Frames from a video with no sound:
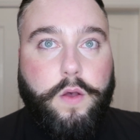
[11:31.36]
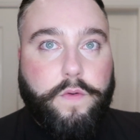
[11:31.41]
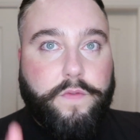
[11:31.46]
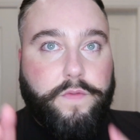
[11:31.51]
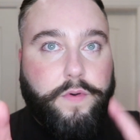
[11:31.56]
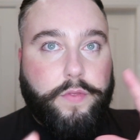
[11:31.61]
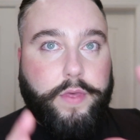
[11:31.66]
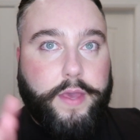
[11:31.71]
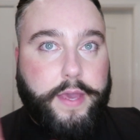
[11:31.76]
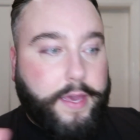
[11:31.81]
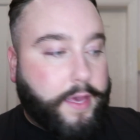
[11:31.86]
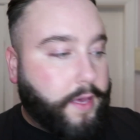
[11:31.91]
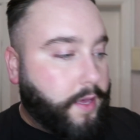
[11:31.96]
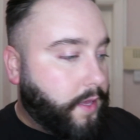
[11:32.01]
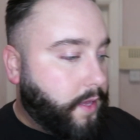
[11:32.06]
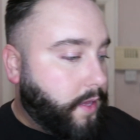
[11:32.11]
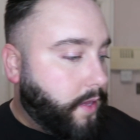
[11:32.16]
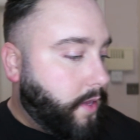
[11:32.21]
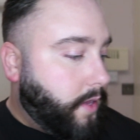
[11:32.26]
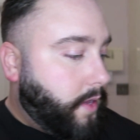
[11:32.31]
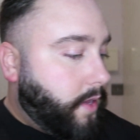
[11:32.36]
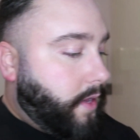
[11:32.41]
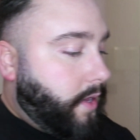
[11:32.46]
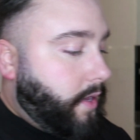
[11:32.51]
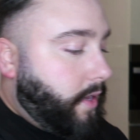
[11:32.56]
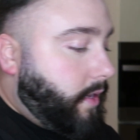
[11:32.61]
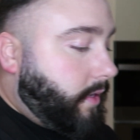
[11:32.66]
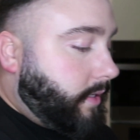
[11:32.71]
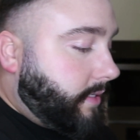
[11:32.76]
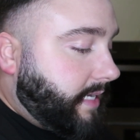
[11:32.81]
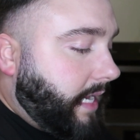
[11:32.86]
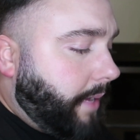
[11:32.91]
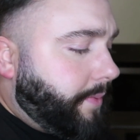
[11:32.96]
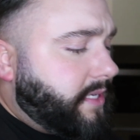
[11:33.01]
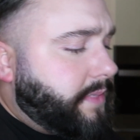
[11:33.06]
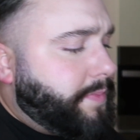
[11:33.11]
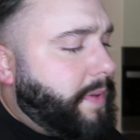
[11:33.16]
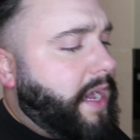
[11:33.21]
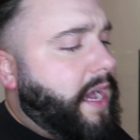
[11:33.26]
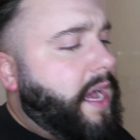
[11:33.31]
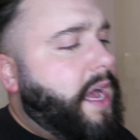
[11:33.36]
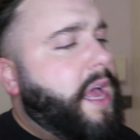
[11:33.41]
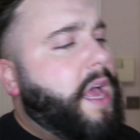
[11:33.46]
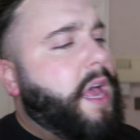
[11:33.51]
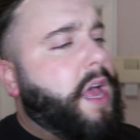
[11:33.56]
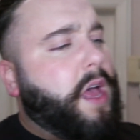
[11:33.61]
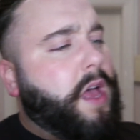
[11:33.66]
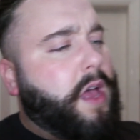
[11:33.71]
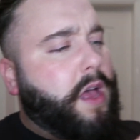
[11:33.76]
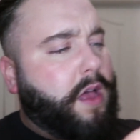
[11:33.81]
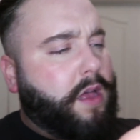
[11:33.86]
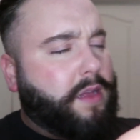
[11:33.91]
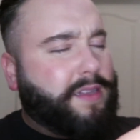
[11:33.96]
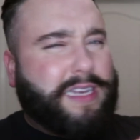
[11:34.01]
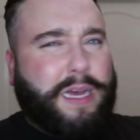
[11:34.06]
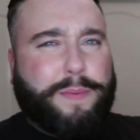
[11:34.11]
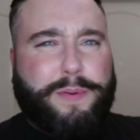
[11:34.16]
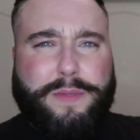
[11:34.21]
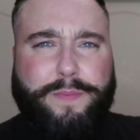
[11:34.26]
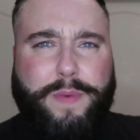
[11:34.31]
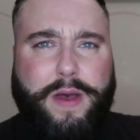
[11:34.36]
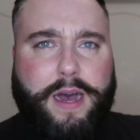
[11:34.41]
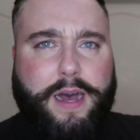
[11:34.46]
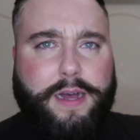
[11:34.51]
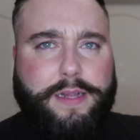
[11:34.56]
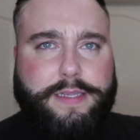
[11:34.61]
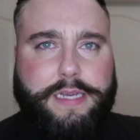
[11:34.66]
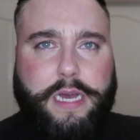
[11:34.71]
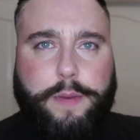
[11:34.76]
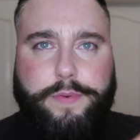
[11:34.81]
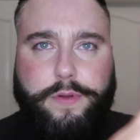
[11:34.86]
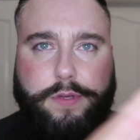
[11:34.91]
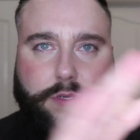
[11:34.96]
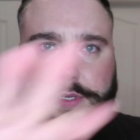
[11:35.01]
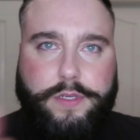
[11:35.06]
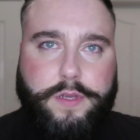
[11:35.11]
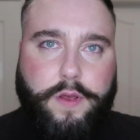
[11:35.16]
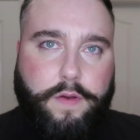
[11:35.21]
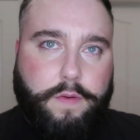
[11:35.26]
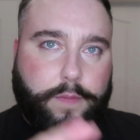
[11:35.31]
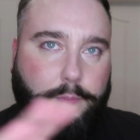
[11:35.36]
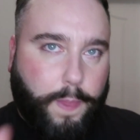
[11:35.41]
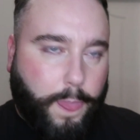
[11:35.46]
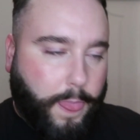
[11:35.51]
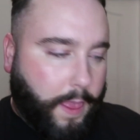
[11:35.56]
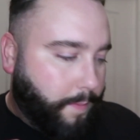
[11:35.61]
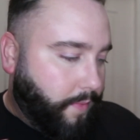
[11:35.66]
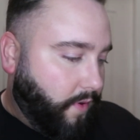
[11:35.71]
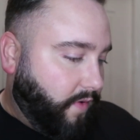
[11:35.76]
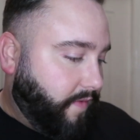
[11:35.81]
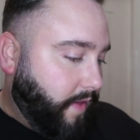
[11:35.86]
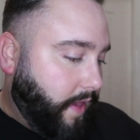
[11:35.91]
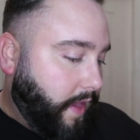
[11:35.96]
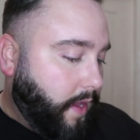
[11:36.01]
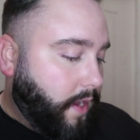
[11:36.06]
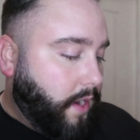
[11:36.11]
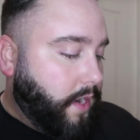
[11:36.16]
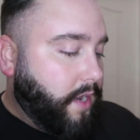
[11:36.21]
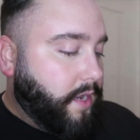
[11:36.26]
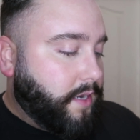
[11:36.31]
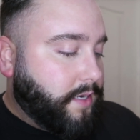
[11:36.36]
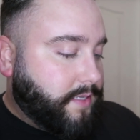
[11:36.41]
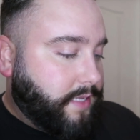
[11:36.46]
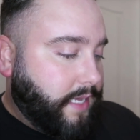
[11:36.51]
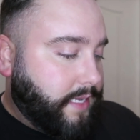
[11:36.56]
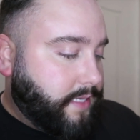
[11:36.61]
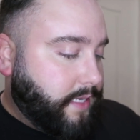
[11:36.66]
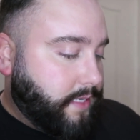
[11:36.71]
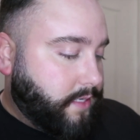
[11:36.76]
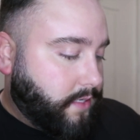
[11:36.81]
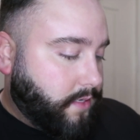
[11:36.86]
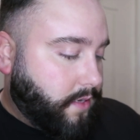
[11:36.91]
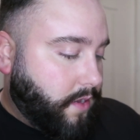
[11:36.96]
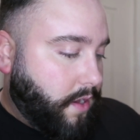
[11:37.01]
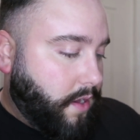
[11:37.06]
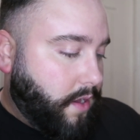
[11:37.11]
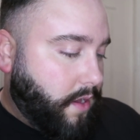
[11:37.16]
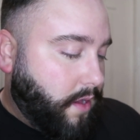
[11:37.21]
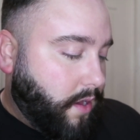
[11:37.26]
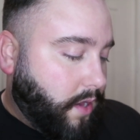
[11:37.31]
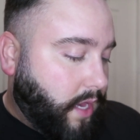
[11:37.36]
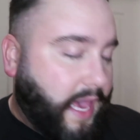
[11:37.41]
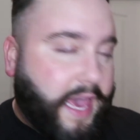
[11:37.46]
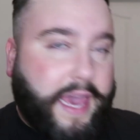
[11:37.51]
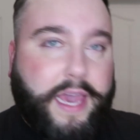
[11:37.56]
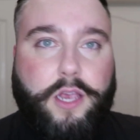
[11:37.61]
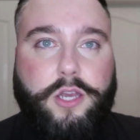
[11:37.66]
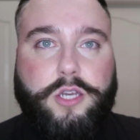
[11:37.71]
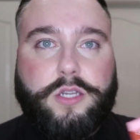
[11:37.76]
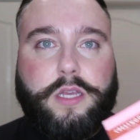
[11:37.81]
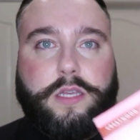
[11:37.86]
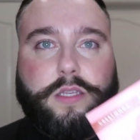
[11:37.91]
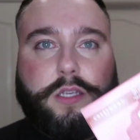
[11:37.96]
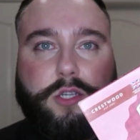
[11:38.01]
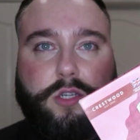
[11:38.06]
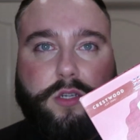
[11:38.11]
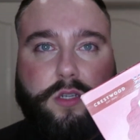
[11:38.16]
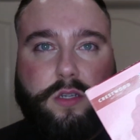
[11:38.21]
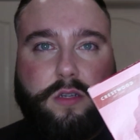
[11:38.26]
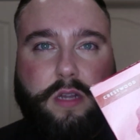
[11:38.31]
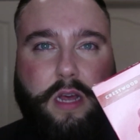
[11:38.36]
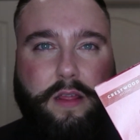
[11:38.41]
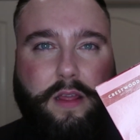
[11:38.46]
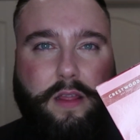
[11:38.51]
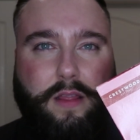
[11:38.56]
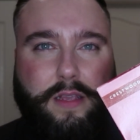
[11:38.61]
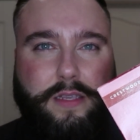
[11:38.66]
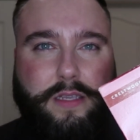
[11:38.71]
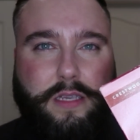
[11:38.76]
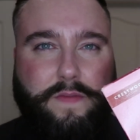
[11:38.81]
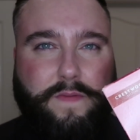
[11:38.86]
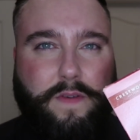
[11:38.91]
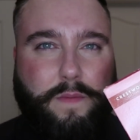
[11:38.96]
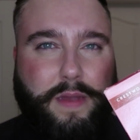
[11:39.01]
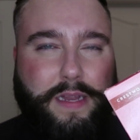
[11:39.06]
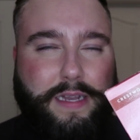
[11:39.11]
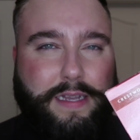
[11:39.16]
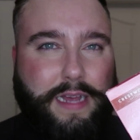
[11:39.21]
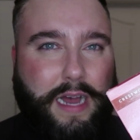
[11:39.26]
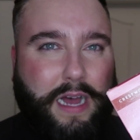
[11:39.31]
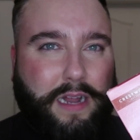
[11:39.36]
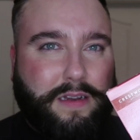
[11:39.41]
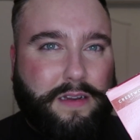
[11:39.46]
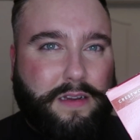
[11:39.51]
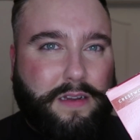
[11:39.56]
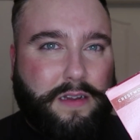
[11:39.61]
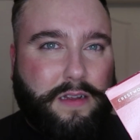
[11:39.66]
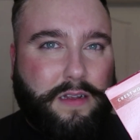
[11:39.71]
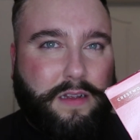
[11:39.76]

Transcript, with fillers: for the tapas bar, tapas bar, tapas buffet. This is uh, quiche. This is just, I think this is for my dad.